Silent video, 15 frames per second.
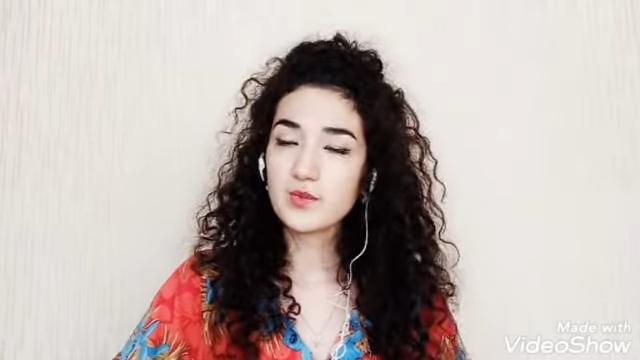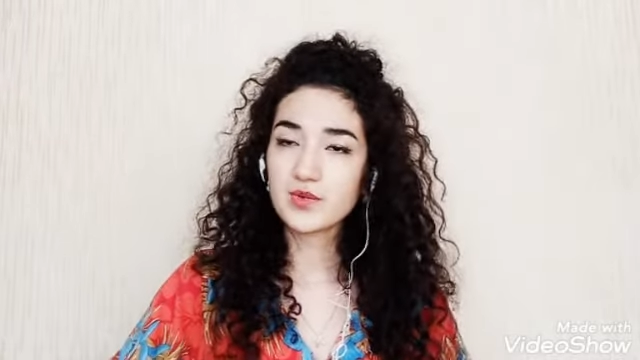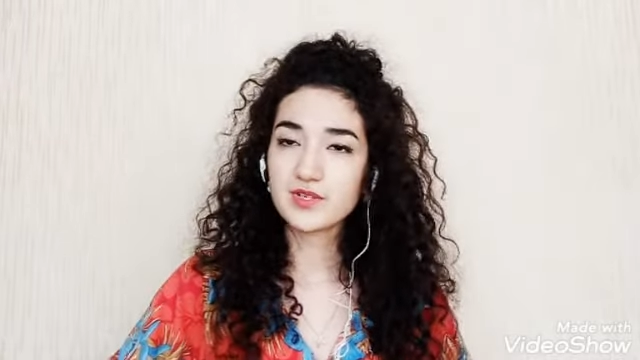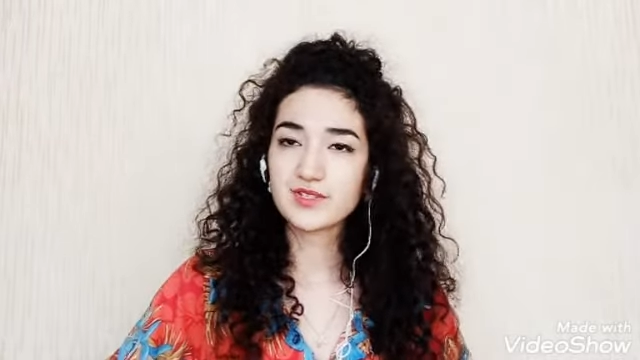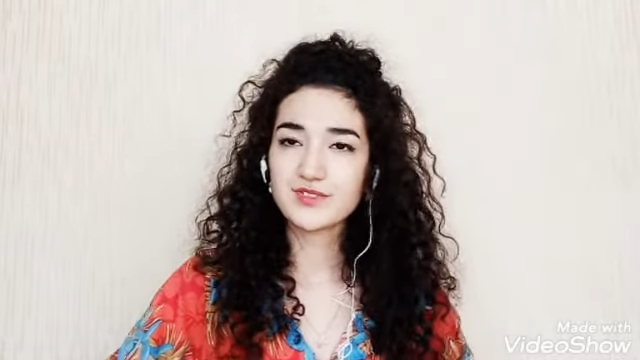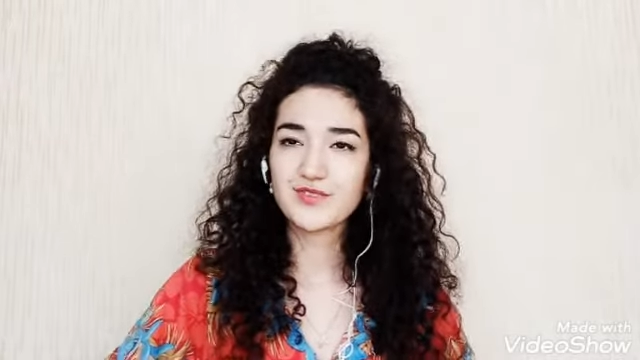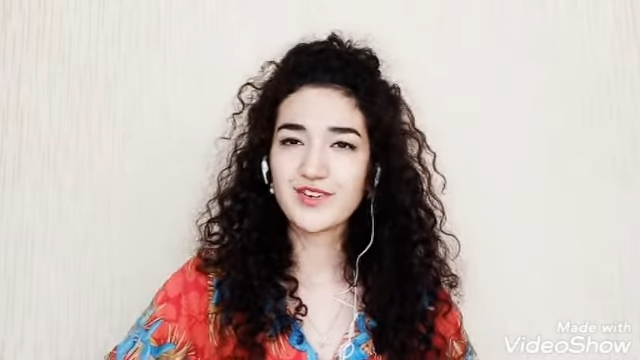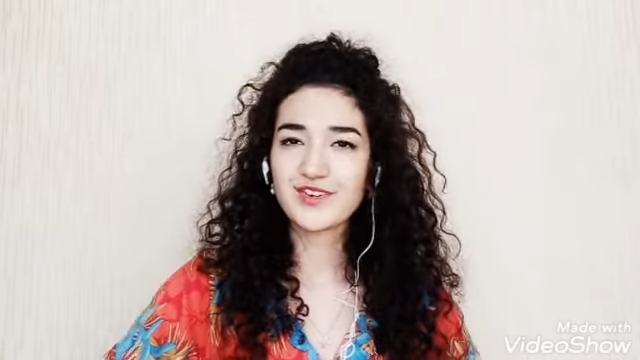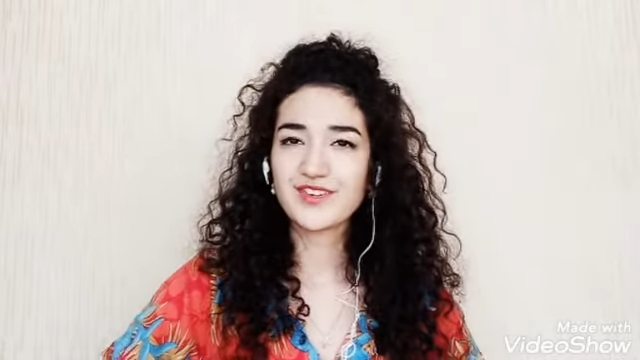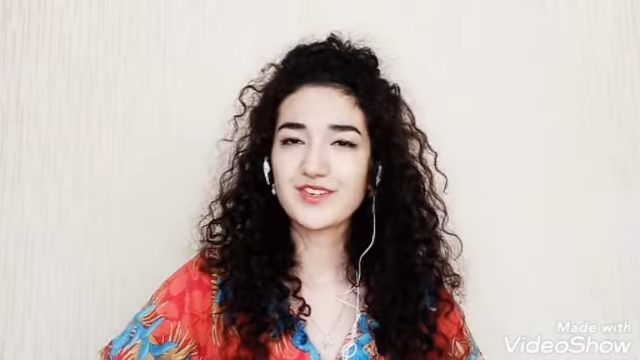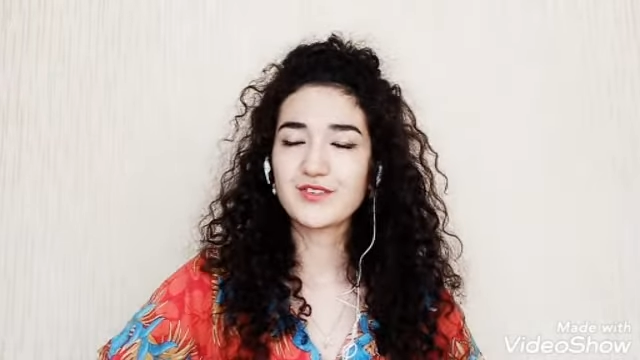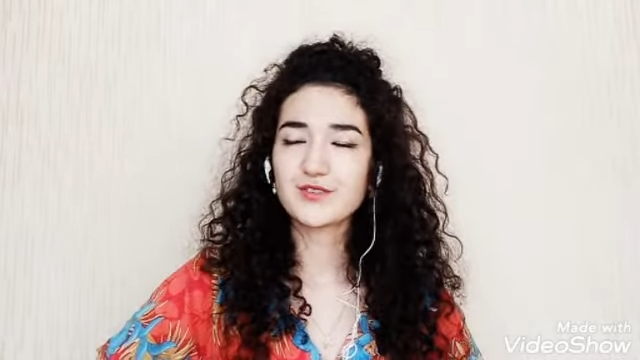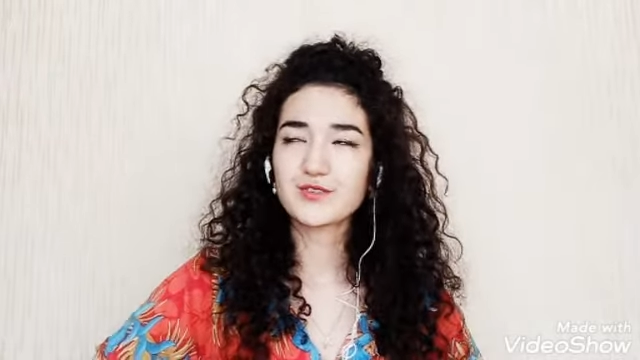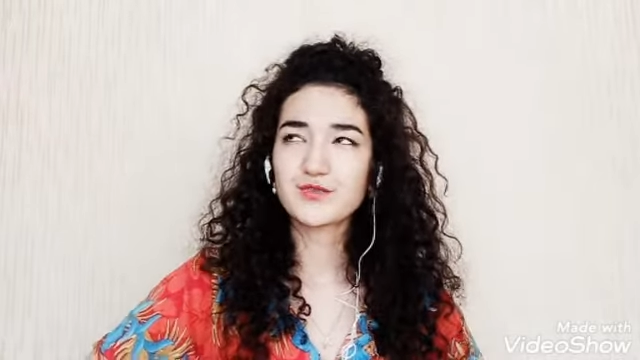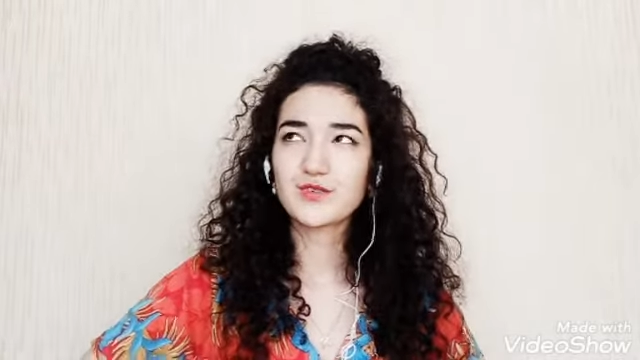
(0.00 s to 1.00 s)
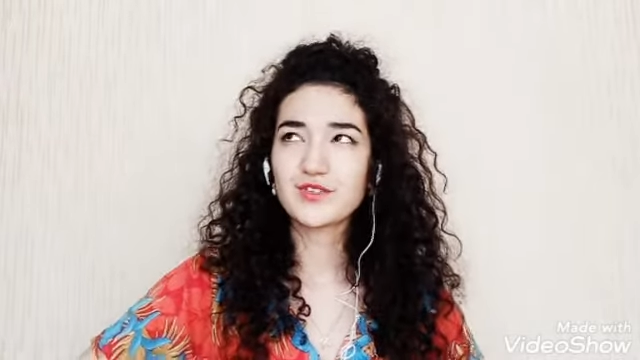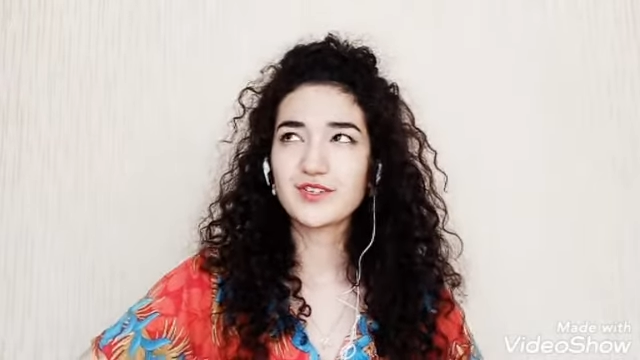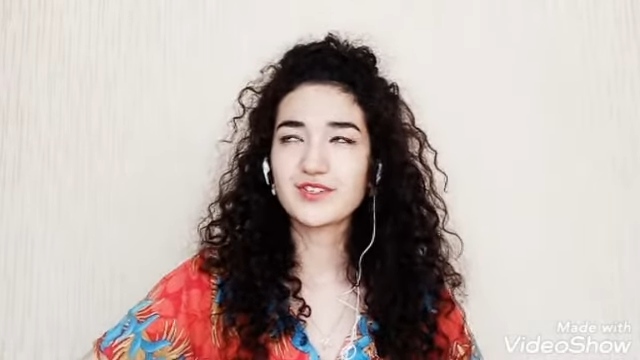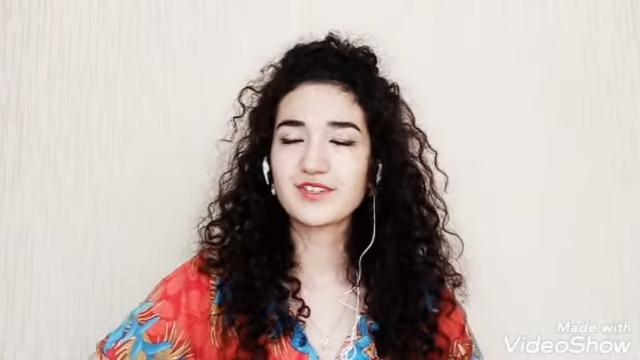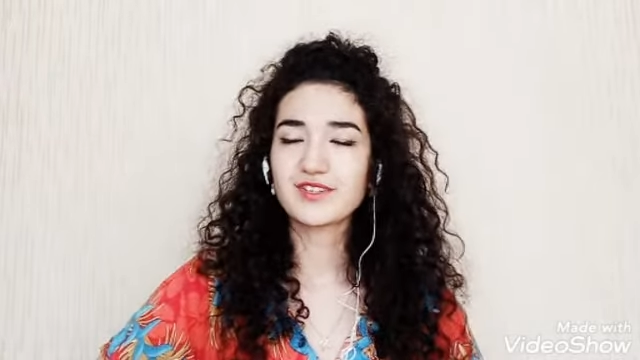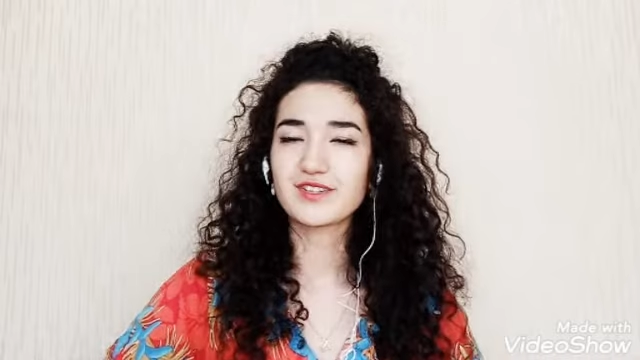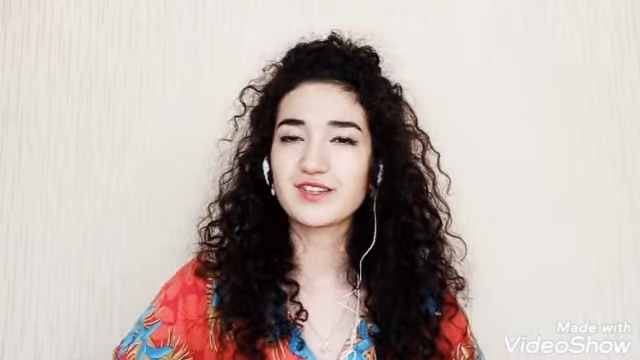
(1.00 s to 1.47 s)
was very useful
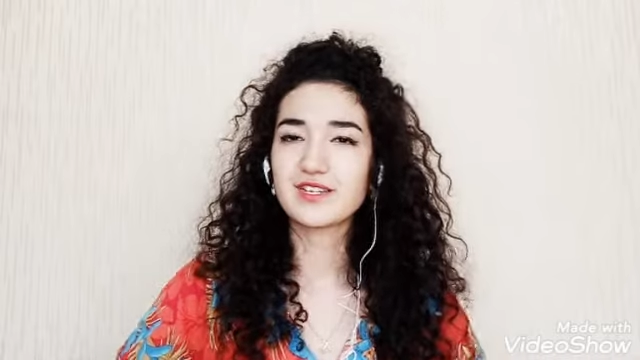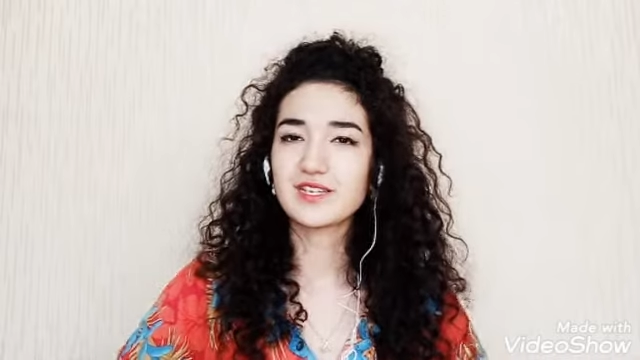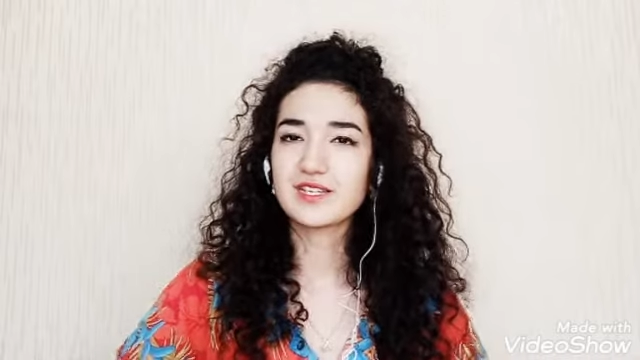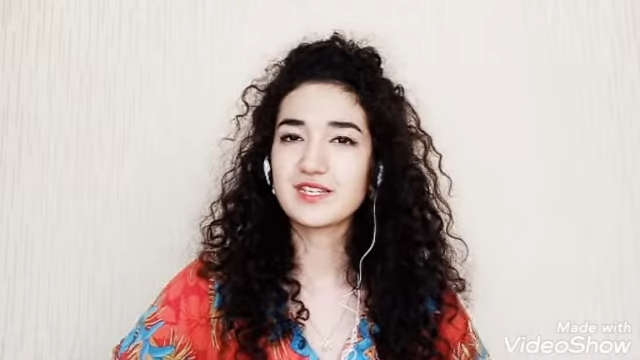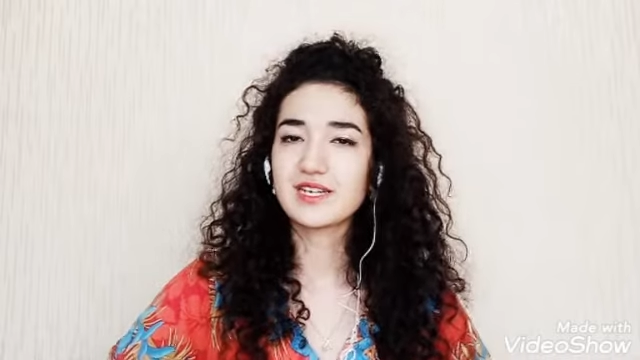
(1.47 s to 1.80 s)
and clear,